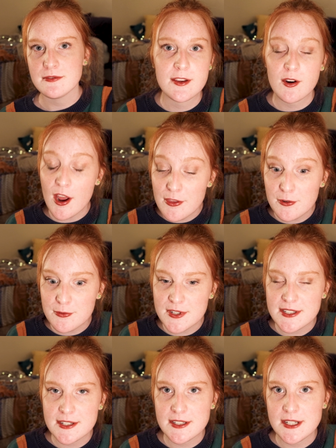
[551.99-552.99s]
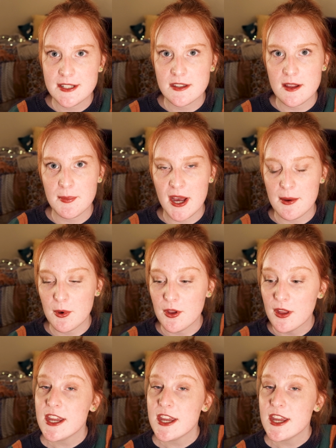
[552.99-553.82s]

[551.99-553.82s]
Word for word: There are other 3:16s in the Bible.